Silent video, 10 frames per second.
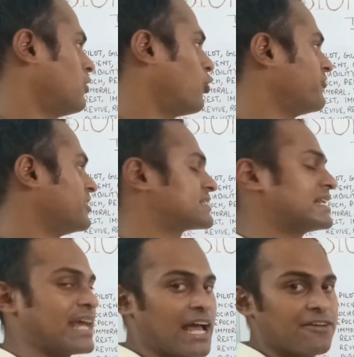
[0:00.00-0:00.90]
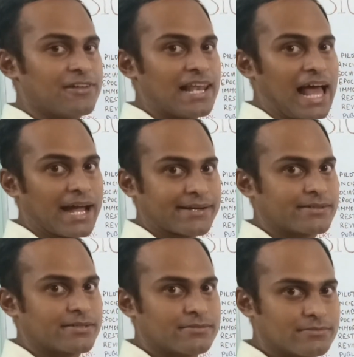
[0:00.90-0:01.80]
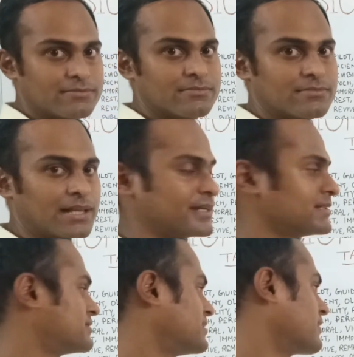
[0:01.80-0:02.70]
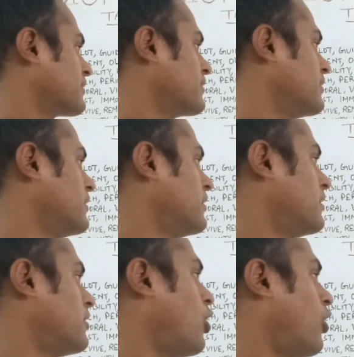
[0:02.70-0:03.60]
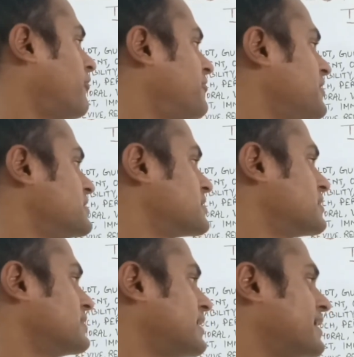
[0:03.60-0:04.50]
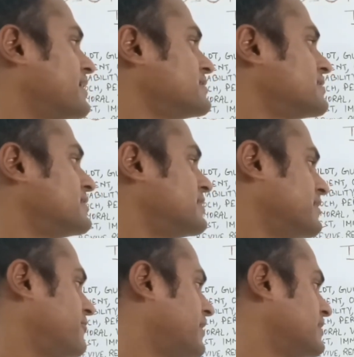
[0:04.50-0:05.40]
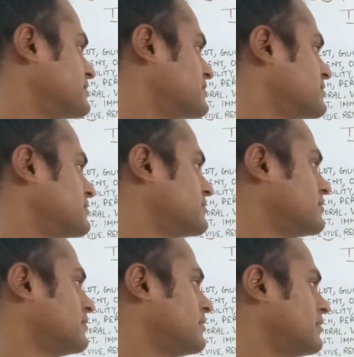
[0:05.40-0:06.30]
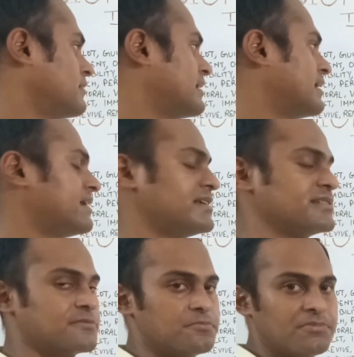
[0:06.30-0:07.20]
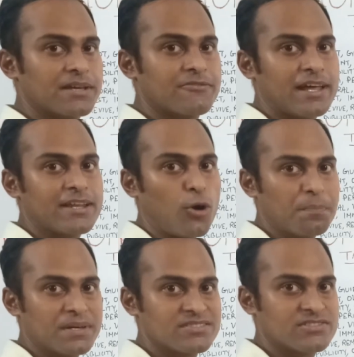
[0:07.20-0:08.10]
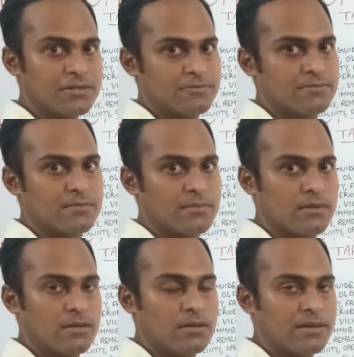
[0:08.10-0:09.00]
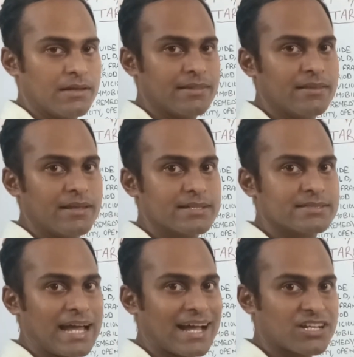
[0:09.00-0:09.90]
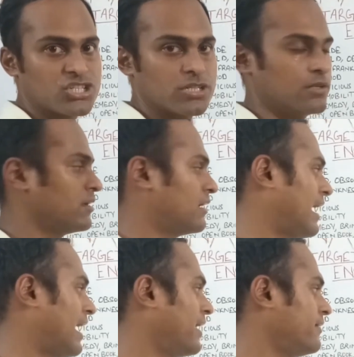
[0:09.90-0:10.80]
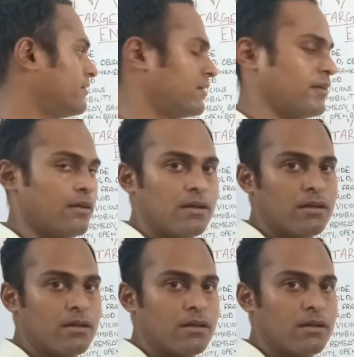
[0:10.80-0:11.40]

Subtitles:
Obviously, I will act, that is thing. Offense, that is defense. He is being very offensive in his action, and